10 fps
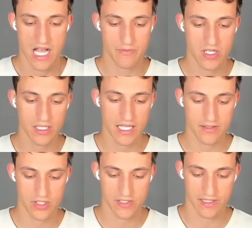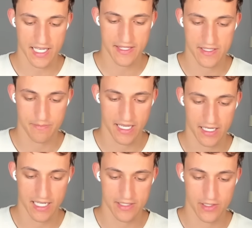I'm gonna just let this
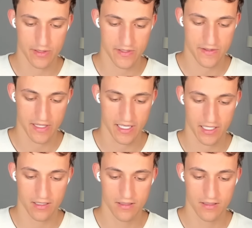Mega Knight do its thing.